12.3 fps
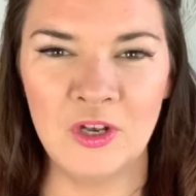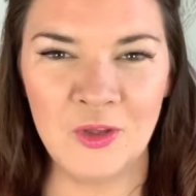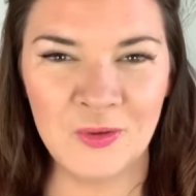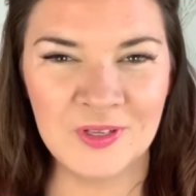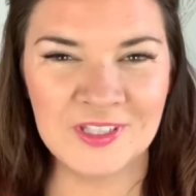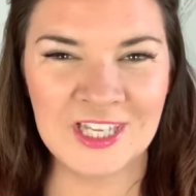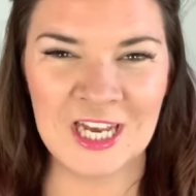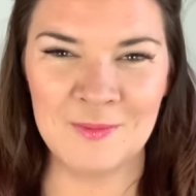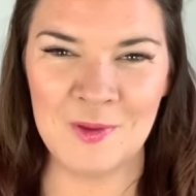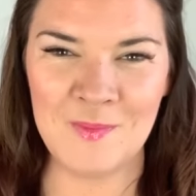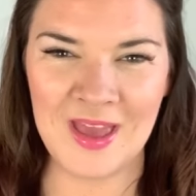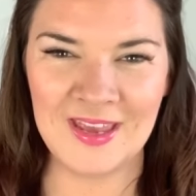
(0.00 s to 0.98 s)
Luke is going to
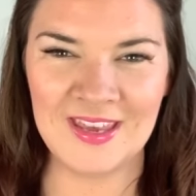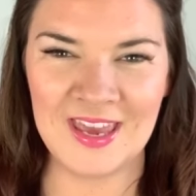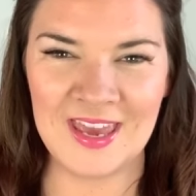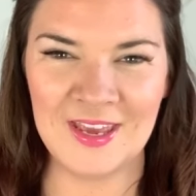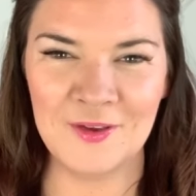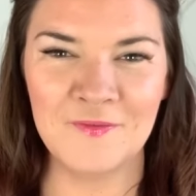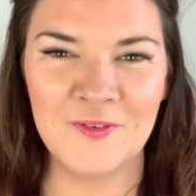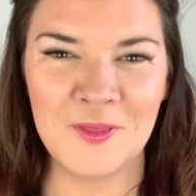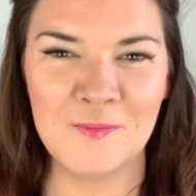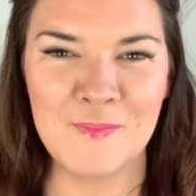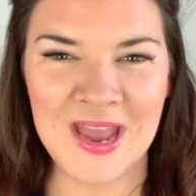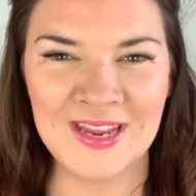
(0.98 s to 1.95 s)
be making for the
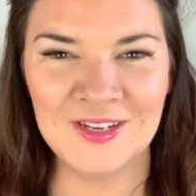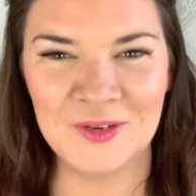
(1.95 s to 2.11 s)
main